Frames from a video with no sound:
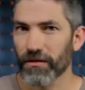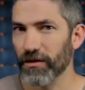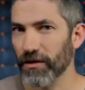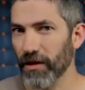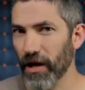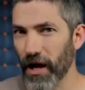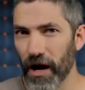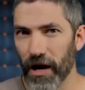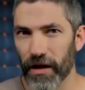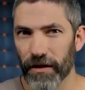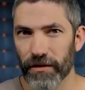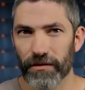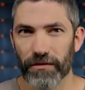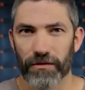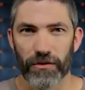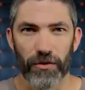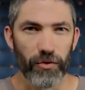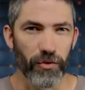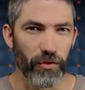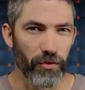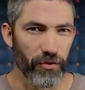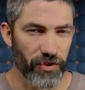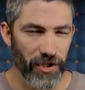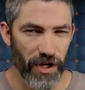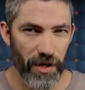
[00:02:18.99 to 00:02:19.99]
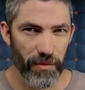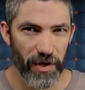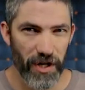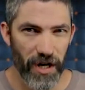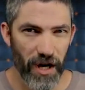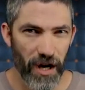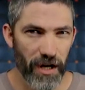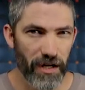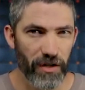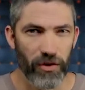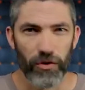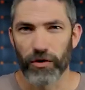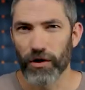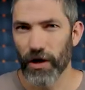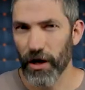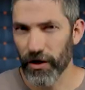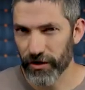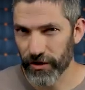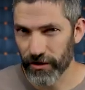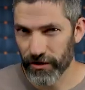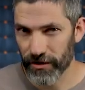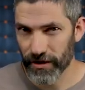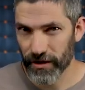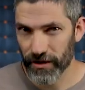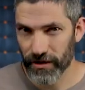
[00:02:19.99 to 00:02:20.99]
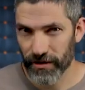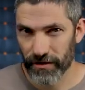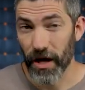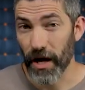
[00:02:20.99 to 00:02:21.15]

Claude, Google Gemini, or others.